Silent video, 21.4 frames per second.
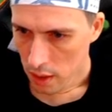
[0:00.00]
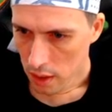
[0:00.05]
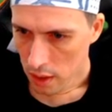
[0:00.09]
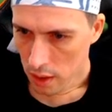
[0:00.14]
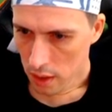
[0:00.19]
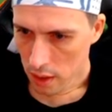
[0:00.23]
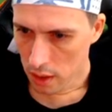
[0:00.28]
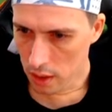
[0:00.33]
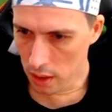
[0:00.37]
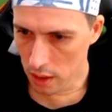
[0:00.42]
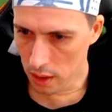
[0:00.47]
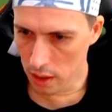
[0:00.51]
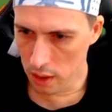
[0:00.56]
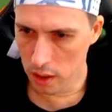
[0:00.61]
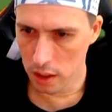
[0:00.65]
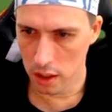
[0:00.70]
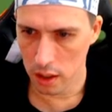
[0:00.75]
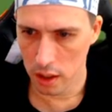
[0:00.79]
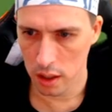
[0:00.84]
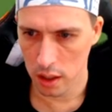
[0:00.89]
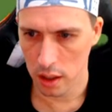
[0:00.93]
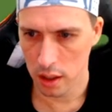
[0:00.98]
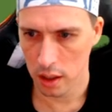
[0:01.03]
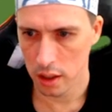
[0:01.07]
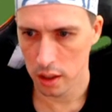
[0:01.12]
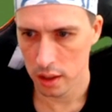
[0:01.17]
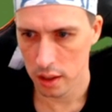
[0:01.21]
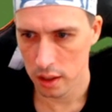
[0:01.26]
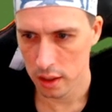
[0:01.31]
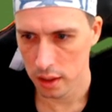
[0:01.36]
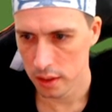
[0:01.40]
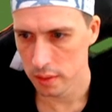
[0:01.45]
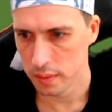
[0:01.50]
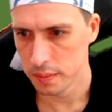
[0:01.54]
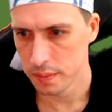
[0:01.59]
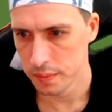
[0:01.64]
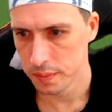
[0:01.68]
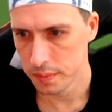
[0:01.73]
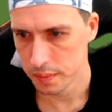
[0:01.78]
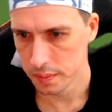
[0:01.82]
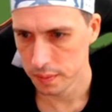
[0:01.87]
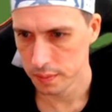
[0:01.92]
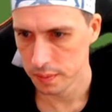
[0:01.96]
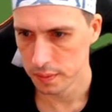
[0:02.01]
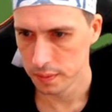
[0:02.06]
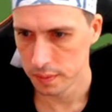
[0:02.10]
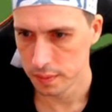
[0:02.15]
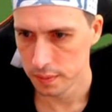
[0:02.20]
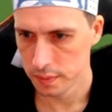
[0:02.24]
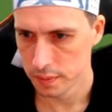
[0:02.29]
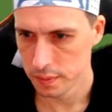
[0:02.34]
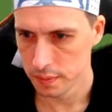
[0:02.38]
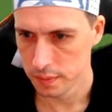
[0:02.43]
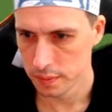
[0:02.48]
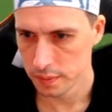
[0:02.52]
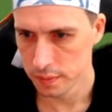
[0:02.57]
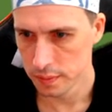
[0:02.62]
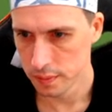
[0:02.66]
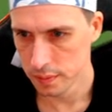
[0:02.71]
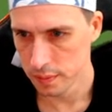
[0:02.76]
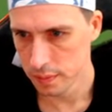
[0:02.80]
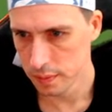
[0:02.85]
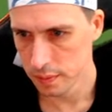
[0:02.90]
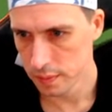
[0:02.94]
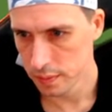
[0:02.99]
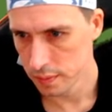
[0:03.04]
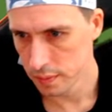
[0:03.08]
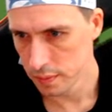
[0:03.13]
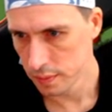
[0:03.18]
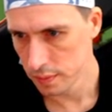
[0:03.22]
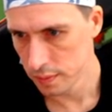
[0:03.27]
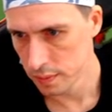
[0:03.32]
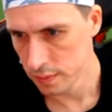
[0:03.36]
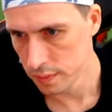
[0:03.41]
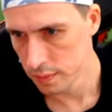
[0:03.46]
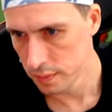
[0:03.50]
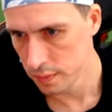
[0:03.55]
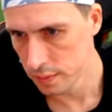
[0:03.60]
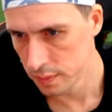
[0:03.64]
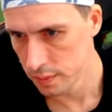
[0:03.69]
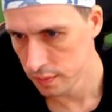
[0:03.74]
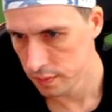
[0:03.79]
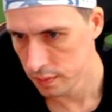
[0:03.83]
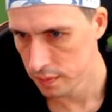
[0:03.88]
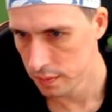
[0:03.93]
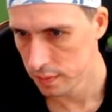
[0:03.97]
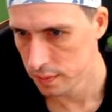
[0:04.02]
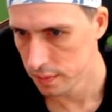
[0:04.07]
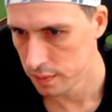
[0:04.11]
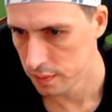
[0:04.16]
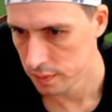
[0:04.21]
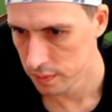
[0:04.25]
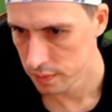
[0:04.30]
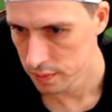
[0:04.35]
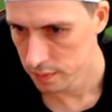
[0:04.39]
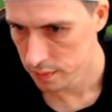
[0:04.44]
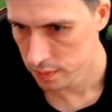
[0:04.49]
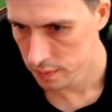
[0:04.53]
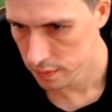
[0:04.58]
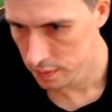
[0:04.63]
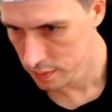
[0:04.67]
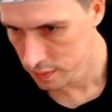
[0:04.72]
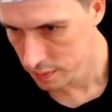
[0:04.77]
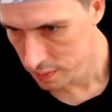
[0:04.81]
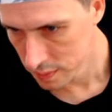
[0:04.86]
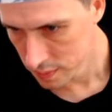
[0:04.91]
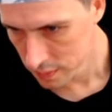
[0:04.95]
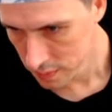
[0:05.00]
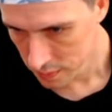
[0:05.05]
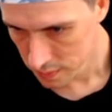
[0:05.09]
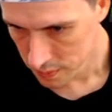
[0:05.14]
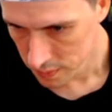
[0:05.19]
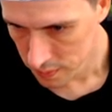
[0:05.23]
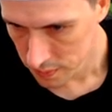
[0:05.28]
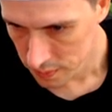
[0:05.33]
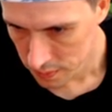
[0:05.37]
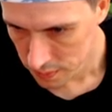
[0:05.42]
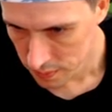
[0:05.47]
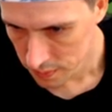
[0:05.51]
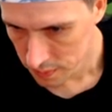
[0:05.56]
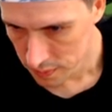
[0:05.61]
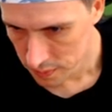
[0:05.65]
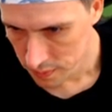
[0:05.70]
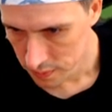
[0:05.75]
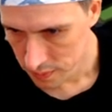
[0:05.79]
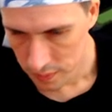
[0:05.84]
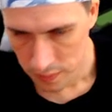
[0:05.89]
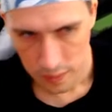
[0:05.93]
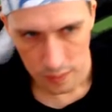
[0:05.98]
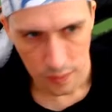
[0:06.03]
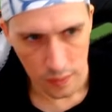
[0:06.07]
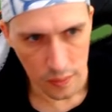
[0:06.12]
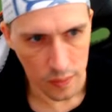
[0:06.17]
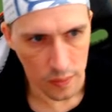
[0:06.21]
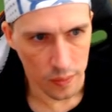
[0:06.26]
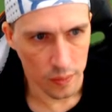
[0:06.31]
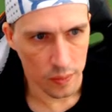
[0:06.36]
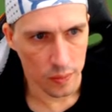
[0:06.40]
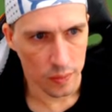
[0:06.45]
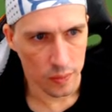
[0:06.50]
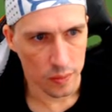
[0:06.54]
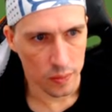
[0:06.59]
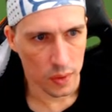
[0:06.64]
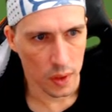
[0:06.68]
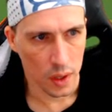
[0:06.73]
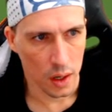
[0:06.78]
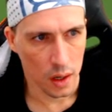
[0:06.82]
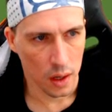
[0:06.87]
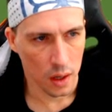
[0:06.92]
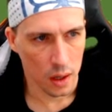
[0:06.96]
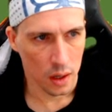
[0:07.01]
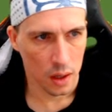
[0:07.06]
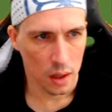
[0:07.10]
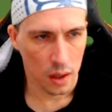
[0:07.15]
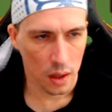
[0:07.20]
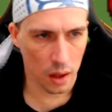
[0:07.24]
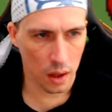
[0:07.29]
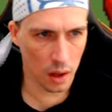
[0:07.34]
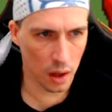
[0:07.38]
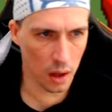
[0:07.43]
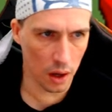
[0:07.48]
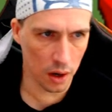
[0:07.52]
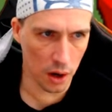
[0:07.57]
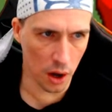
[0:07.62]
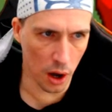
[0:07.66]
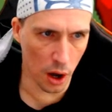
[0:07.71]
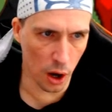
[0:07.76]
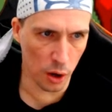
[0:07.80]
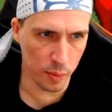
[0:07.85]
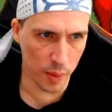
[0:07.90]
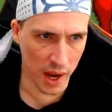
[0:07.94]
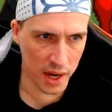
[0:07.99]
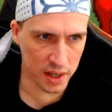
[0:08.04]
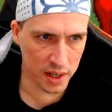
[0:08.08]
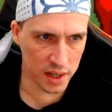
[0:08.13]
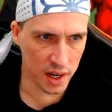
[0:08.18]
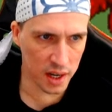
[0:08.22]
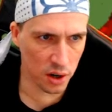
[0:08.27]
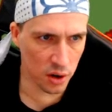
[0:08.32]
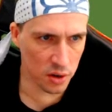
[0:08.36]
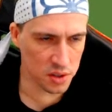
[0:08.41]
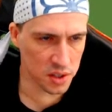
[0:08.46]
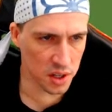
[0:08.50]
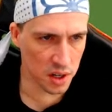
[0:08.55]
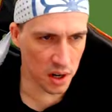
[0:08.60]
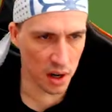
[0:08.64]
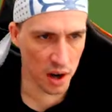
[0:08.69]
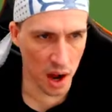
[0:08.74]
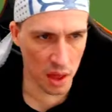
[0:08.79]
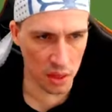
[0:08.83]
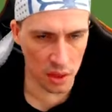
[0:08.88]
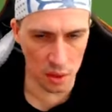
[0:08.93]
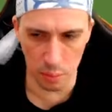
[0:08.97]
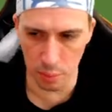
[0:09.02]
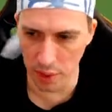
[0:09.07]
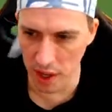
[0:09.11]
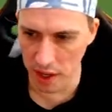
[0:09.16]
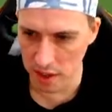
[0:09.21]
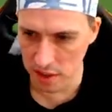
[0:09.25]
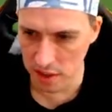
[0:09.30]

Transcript: Oh. Alas, that was Mystique, not Magneto. Magneto is at another place. Go. Oh no, Magneto's in another place,